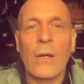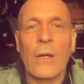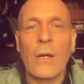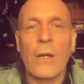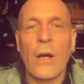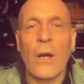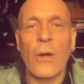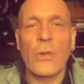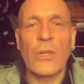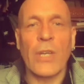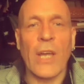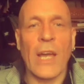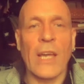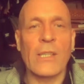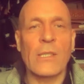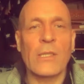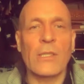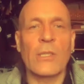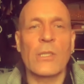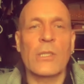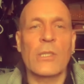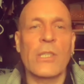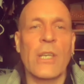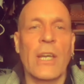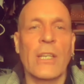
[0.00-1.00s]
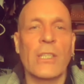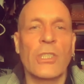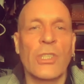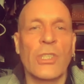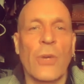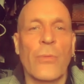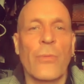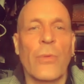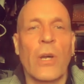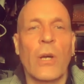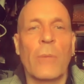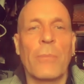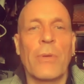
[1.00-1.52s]
Okay, so this is John
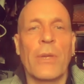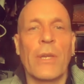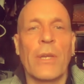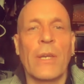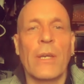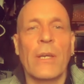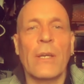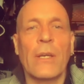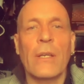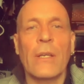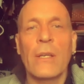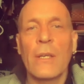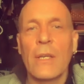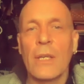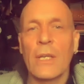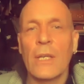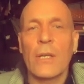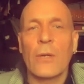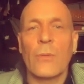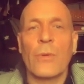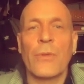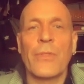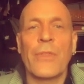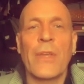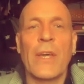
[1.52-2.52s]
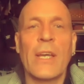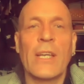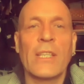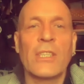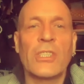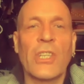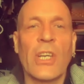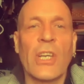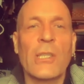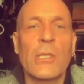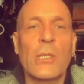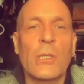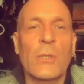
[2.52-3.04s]
Robb here with
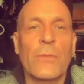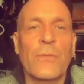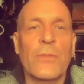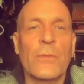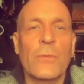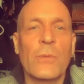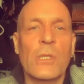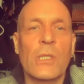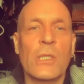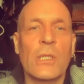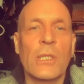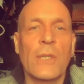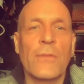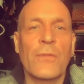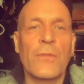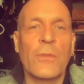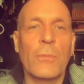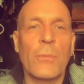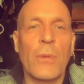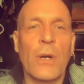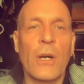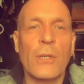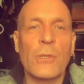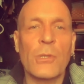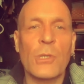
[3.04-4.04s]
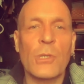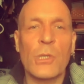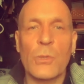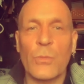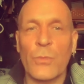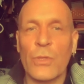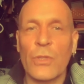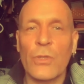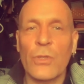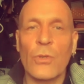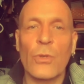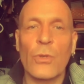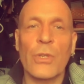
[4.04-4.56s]
Jason from Sleaford Mods,
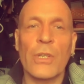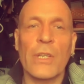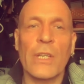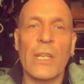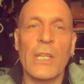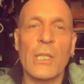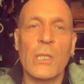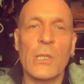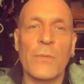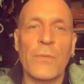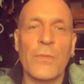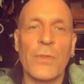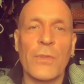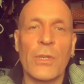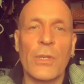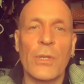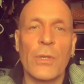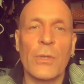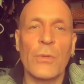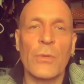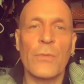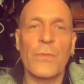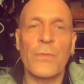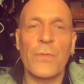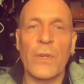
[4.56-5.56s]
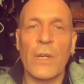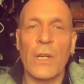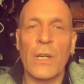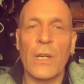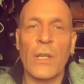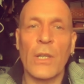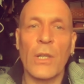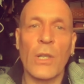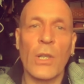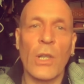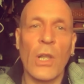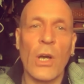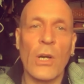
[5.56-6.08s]
recording an interview for
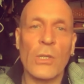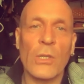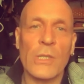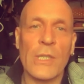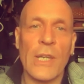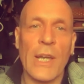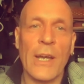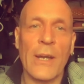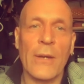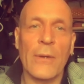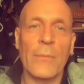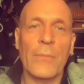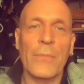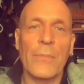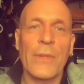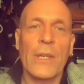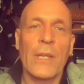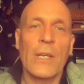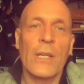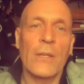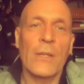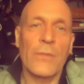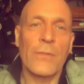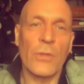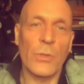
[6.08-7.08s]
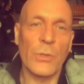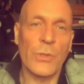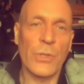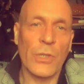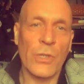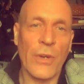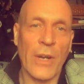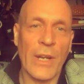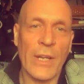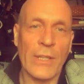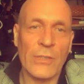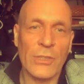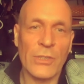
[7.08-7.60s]
Lockdown for
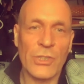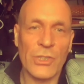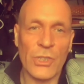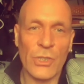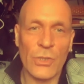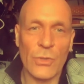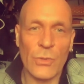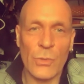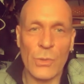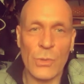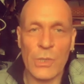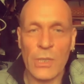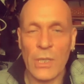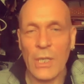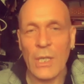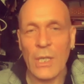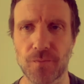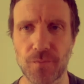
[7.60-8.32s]
Underground Shoes.